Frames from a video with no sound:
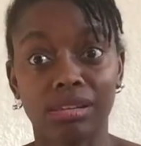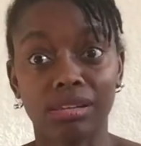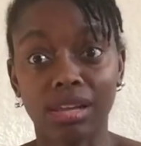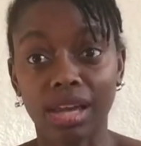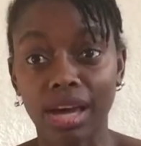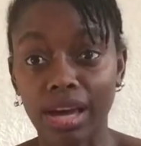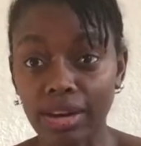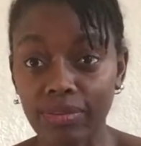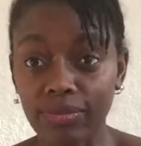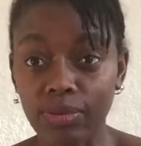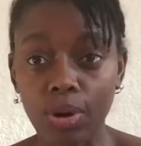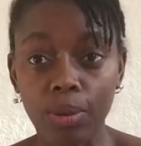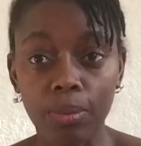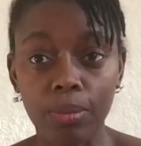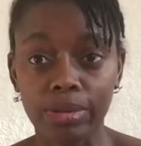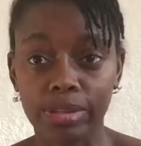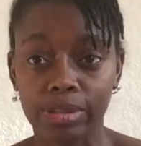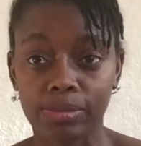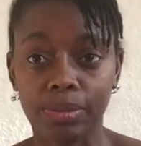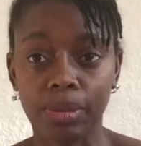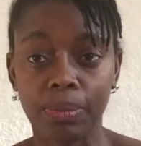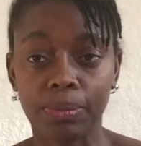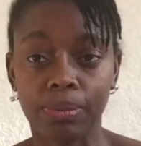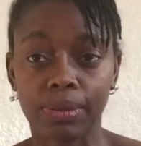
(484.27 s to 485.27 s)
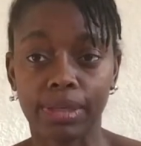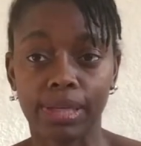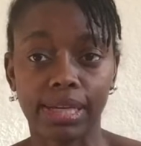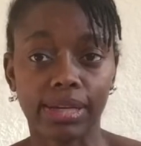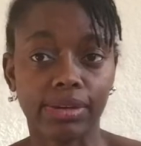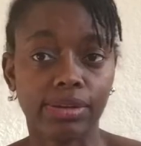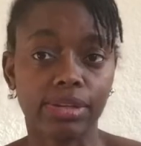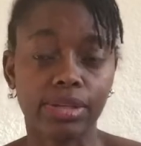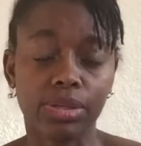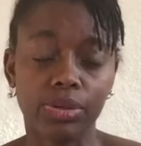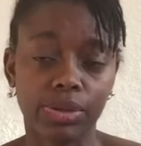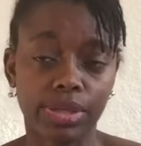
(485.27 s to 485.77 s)
lot of homeless people here
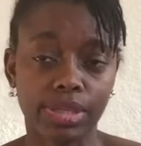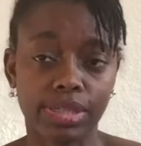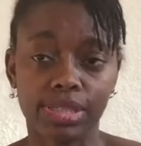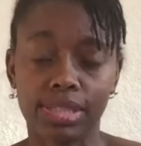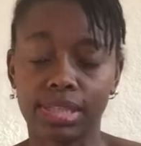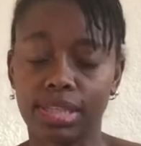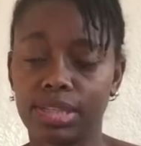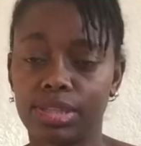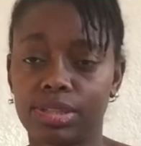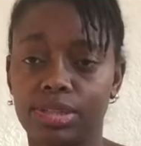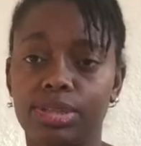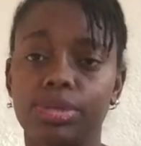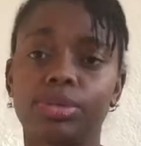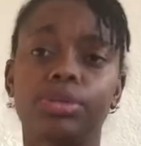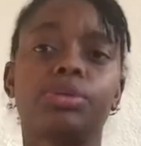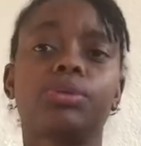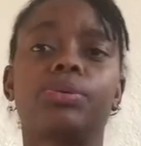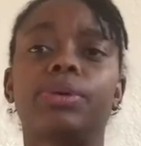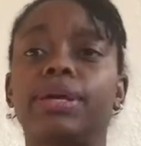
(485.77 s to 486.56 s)
in New York City too.